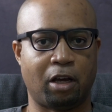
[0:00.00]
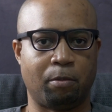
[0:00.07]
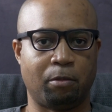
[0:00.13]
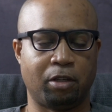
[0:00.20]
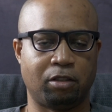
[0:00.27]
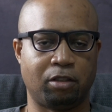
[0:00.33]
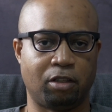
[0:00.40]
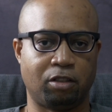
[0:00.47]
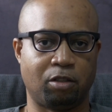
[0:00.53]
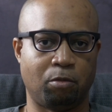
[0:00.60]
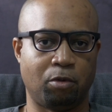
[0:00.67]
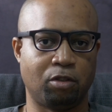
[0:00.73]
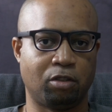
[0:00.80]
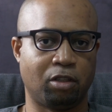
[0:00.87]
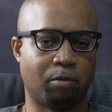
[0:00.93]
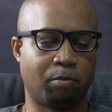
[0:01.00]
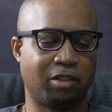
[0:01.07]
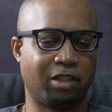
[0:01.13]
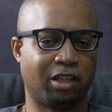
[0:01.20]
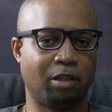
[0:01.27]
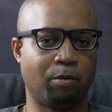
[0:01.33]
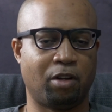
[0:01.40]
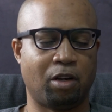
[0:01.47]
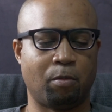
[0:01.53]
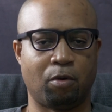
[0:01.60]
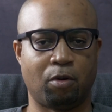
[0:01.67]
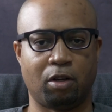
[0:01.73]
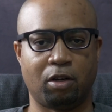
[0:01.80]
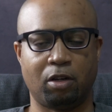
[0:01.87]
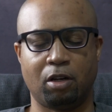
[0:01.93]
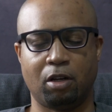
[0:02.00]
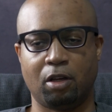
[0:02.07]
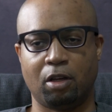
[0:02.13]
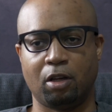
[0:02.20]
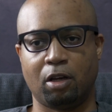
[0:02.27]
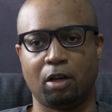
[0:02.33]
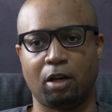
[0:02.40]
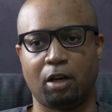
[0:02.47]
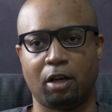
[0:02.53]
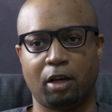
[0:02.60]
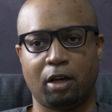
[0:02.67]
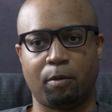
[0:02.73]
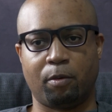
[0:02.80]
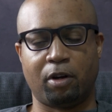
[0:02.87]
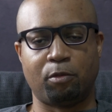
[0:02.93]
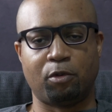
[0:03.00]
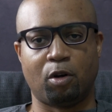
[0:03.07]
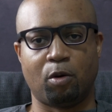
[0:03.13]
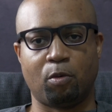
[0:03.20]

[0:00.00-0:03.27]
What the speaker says: listening to music, particularly when I'm doing